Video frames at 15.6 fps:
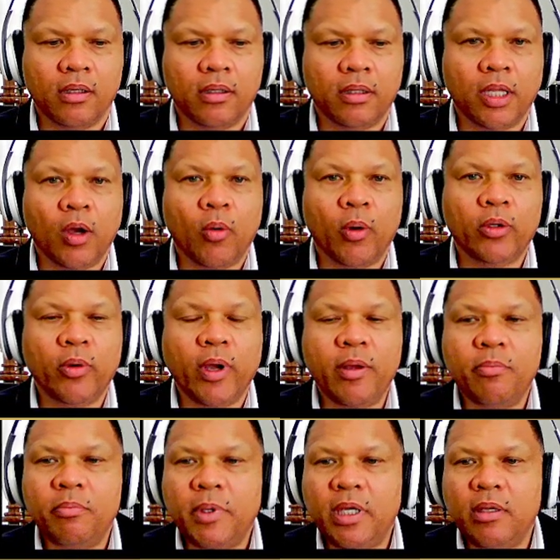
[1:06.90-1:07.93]
Now, what do I
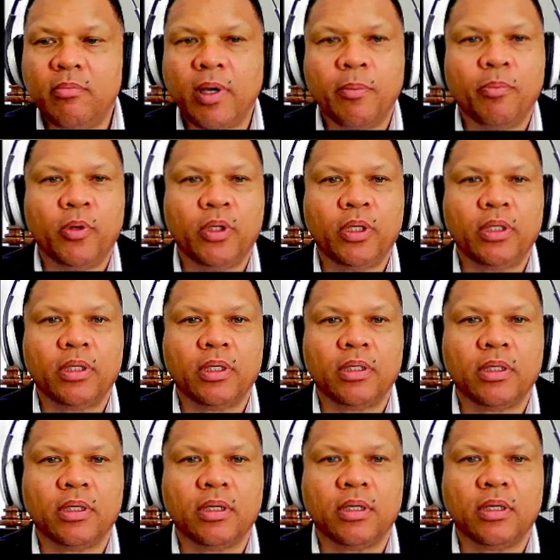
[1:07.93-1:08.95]
mean by putting the
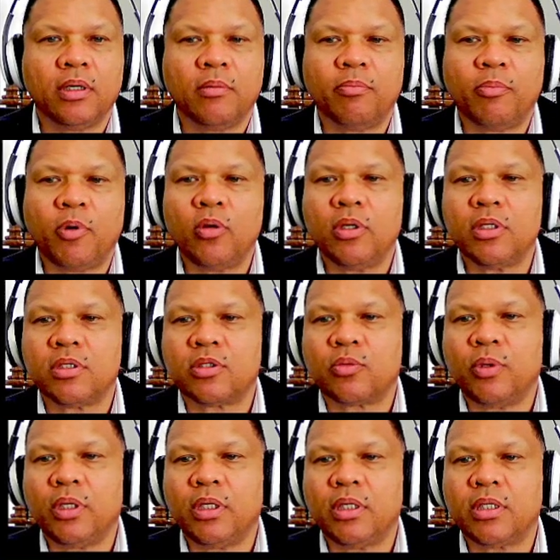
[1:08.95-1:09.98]
opponent's
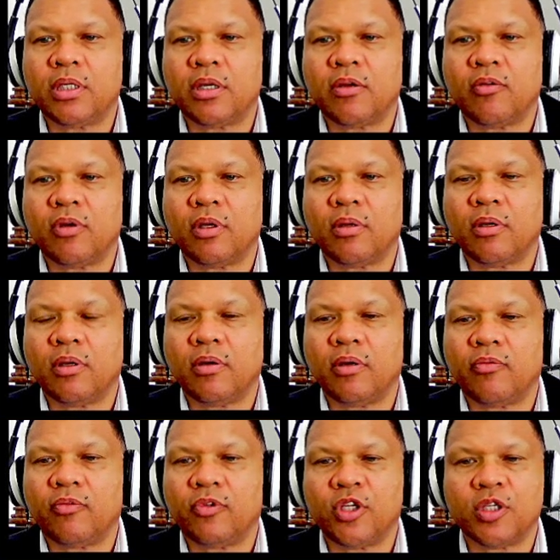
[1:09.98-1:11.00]
queen in the center of the...
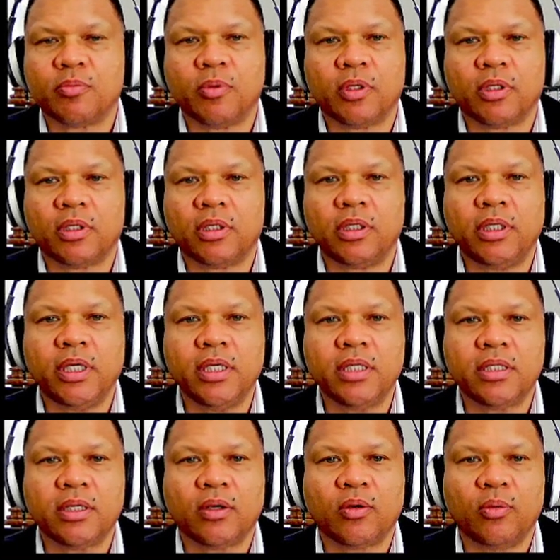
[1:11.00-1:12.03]
Here's
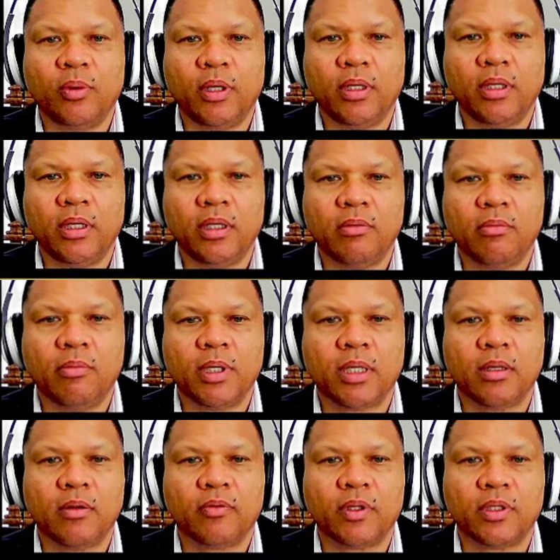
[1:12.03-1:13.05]
the queen in the middle
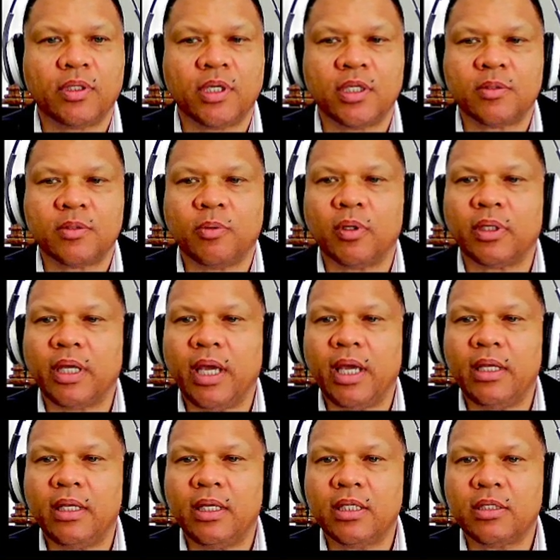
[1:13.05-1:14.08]
of the chessboard,
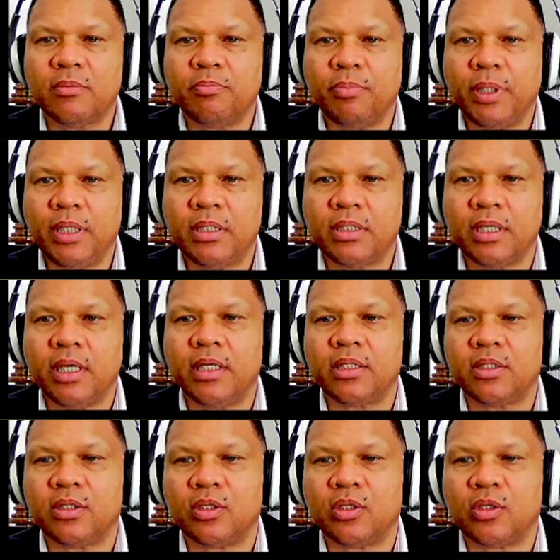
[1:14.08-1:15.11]
and this piece
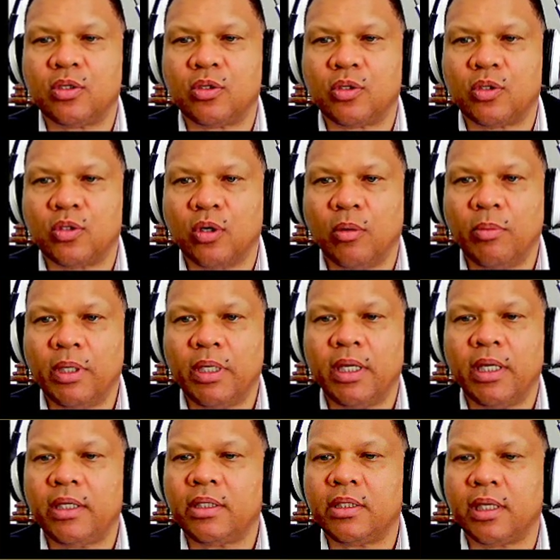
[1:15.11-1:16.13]
is
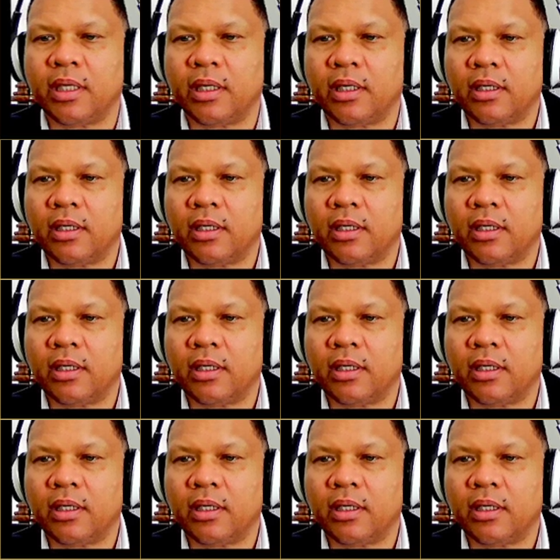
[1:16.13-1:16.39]
dominating.